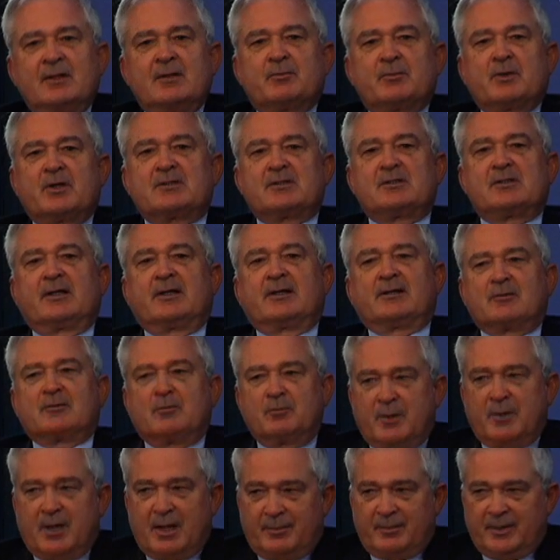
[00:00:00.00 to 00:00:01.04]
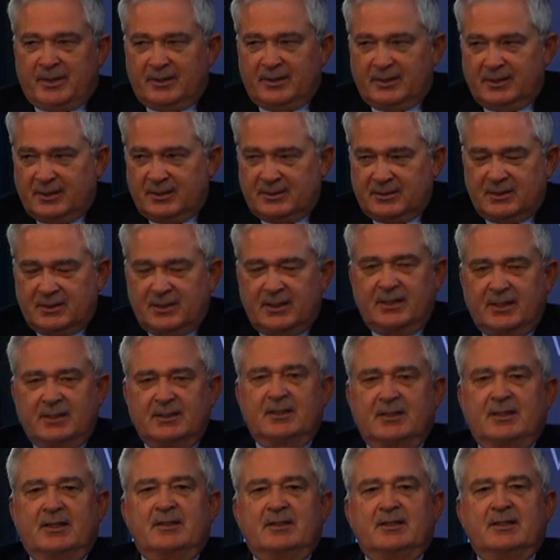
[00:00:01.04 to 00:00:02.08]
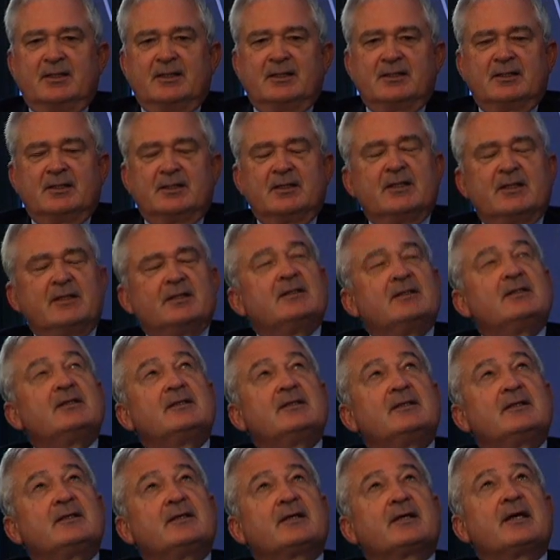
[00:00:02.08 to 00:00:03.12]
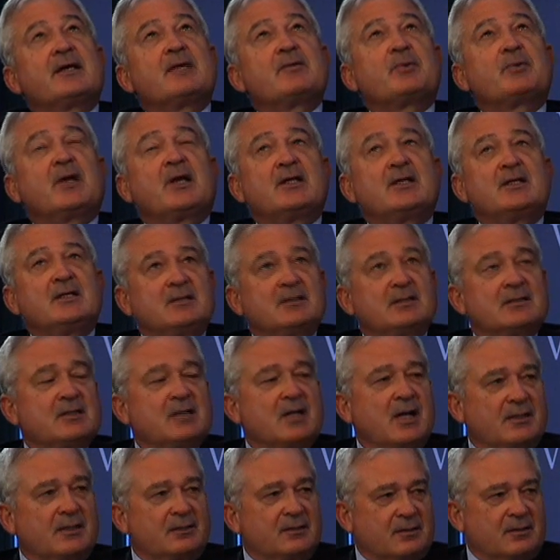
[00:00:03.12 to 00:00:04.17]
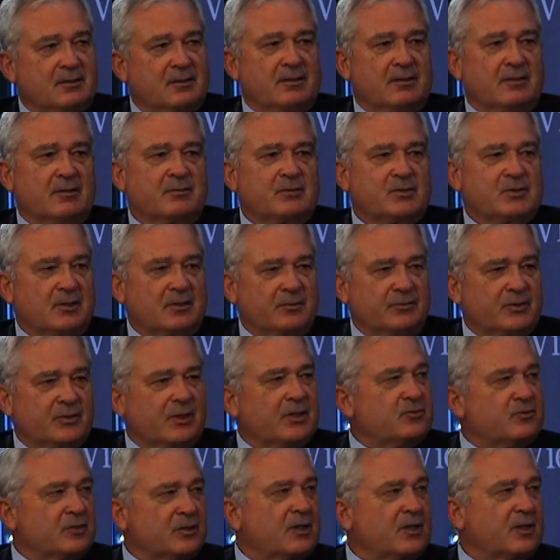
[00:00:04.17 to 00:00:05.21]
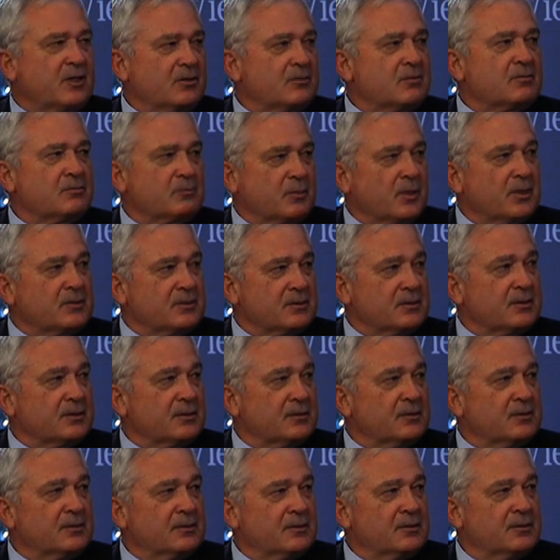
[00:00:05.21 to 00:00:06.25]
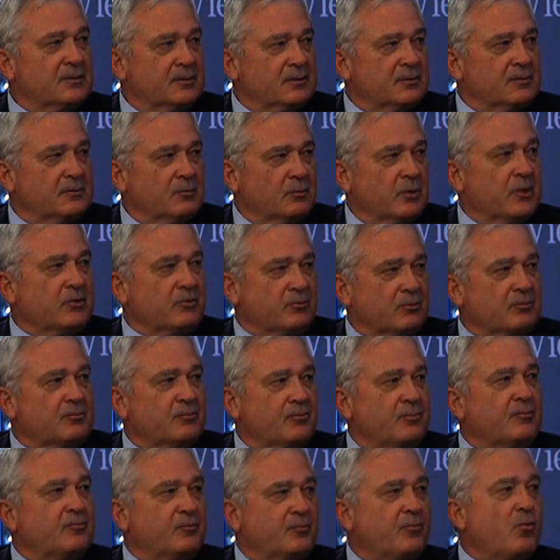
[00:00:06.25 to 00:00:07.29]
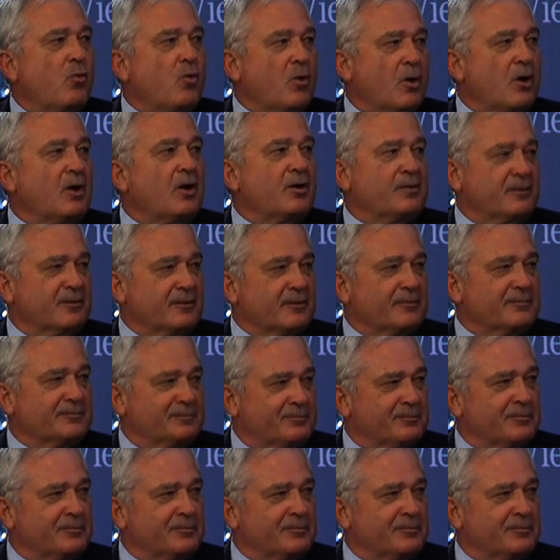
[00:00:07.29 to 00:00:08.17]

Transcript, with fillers: President-elect Obama is in the campaign he did not declare himself the education president, which four other